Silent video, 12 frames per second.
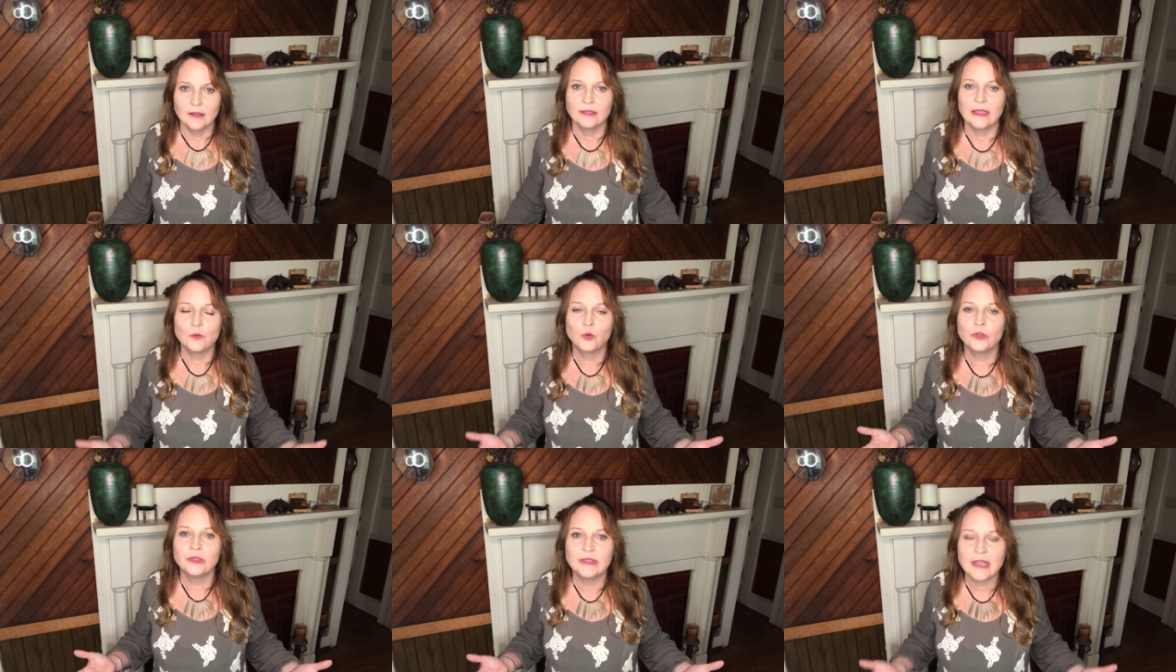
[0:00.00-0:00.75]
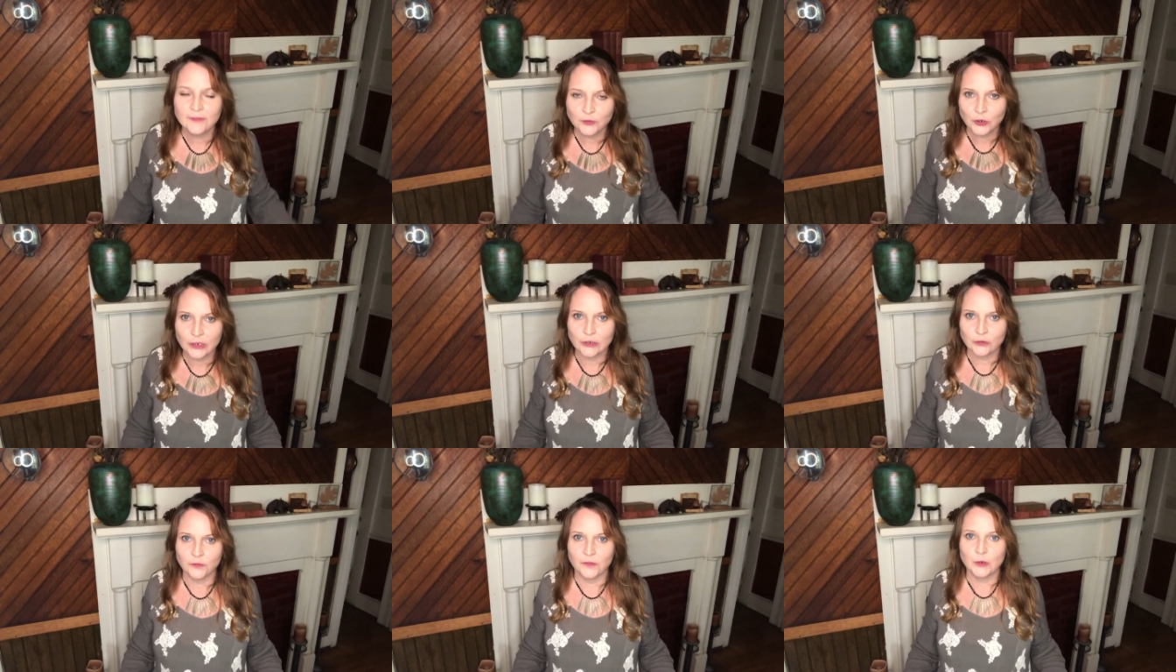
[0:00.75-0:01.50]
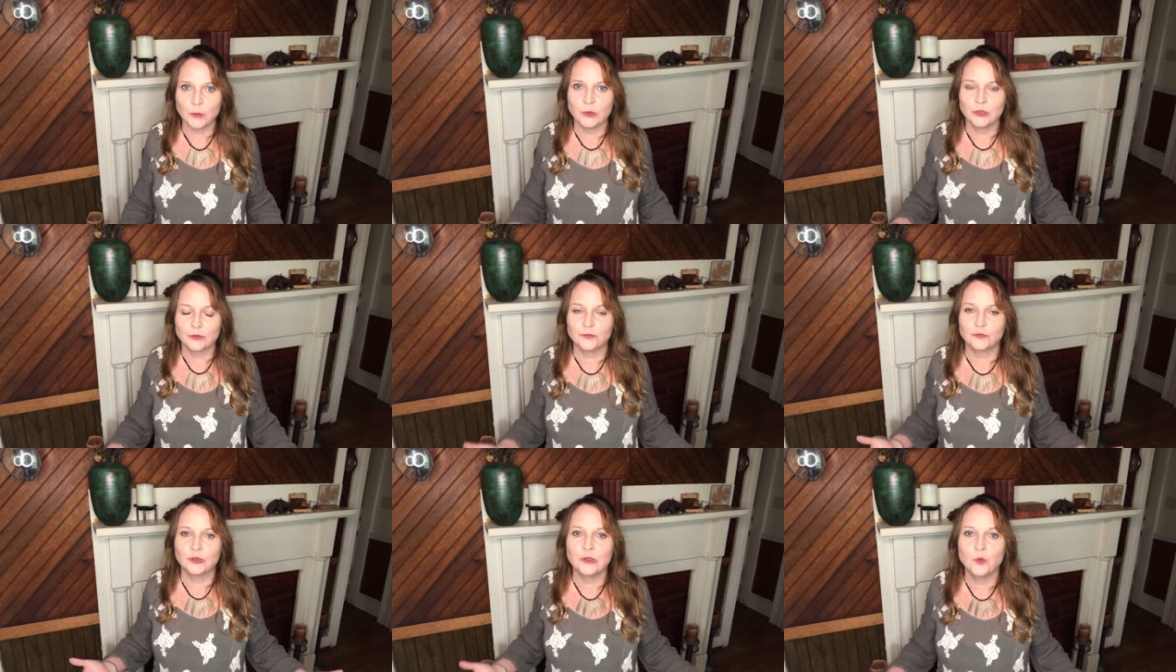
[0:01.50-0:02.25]
They will never interfere with your
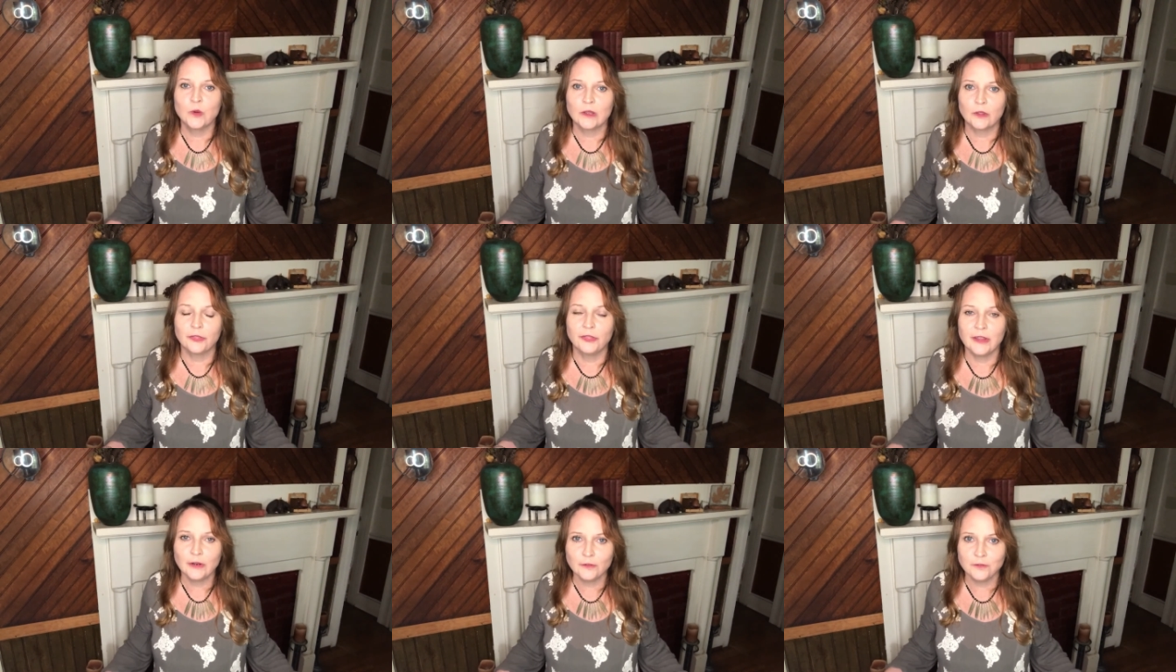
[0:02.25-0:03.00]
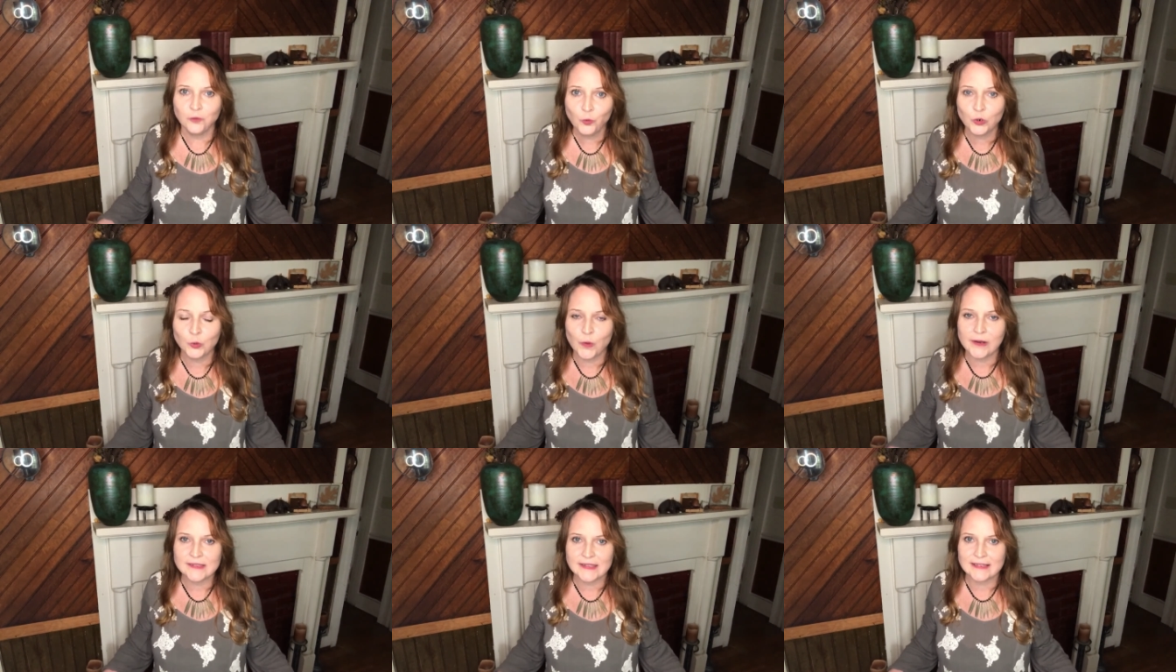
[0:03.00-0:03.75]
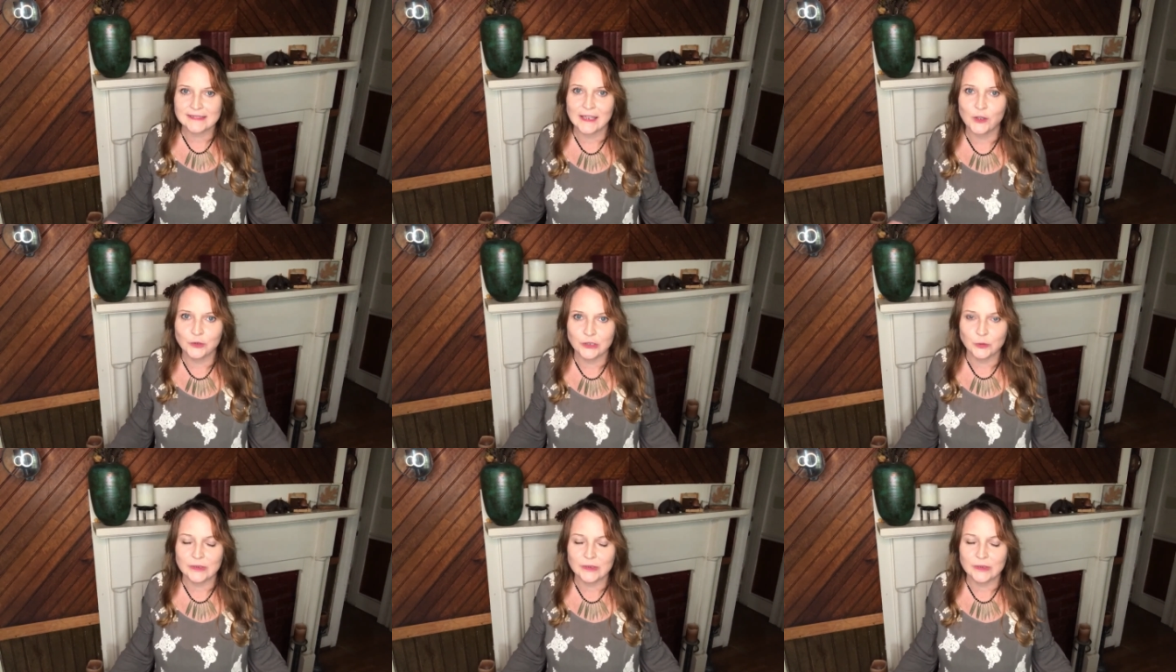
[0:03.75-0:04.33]
free will. Therefore, what does that tell you?